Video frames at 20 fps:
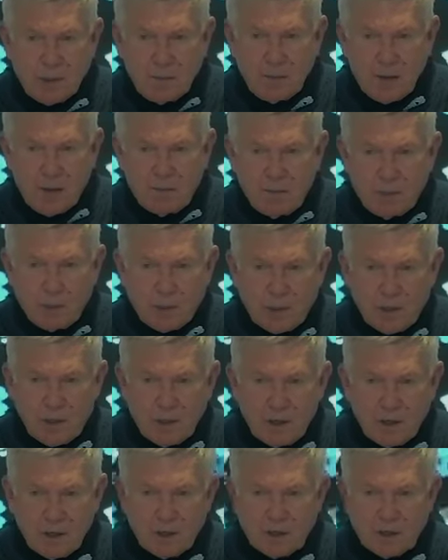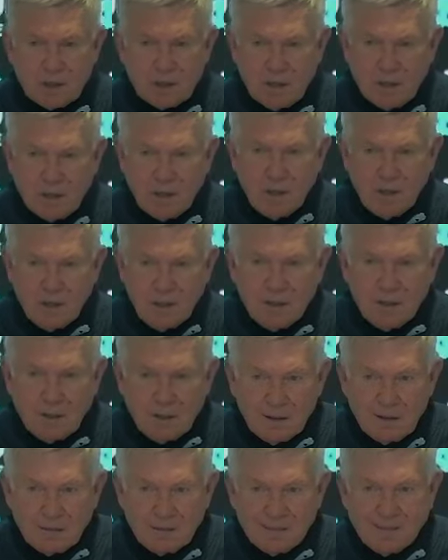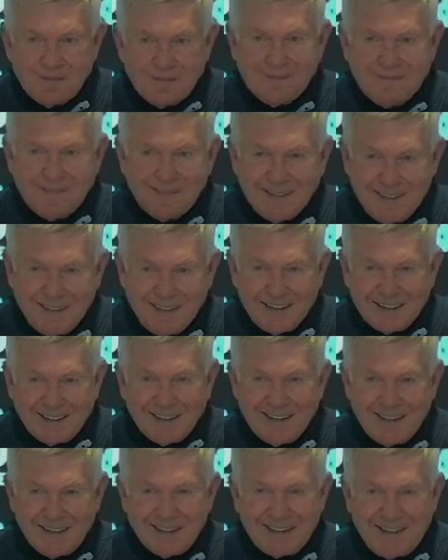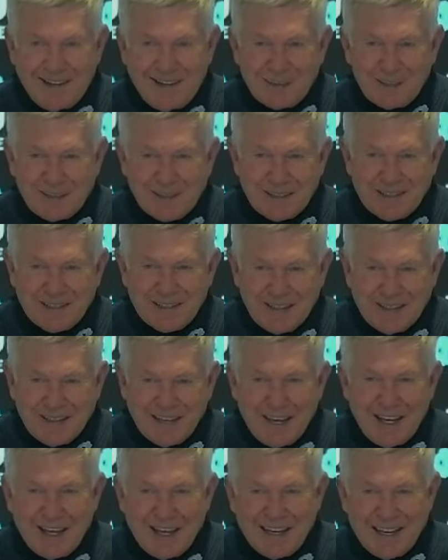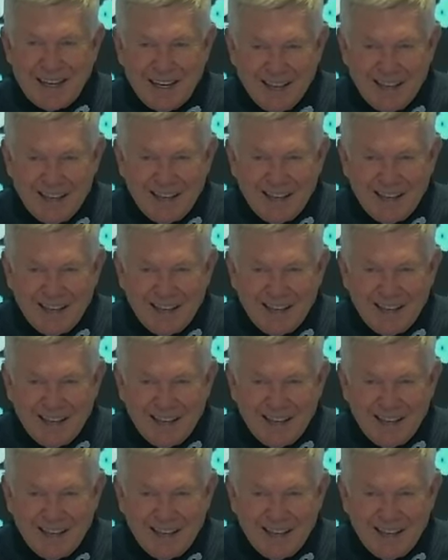about 40 yards and Clemson to none.